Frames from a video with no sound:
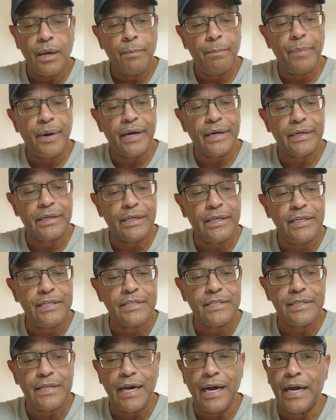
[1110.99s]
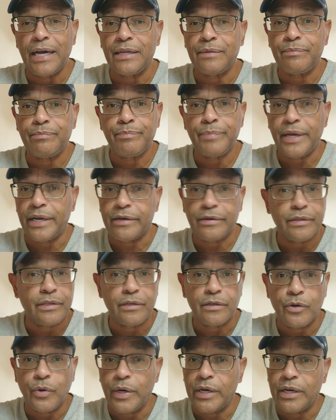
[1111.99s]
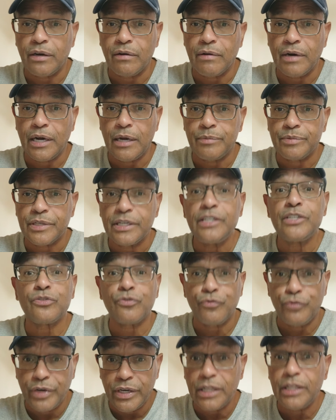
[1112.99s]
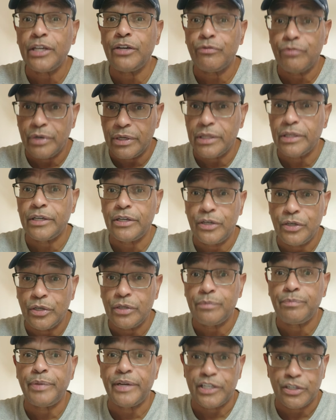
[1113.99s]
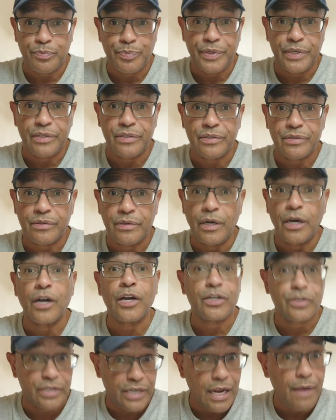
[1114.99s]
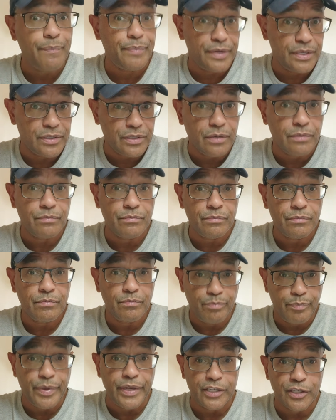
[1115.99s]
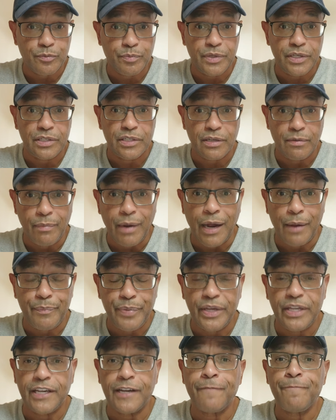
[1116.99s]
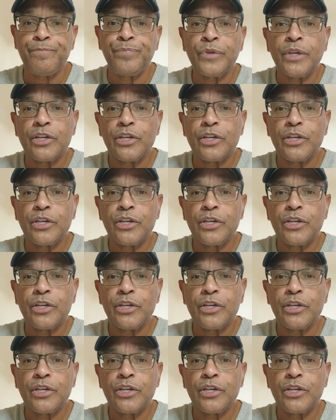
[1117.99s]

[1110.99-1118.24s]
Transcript: But he's not better than Quentin Grimes. He's a really, really good bench piece. A championship bench piece, in my opinion.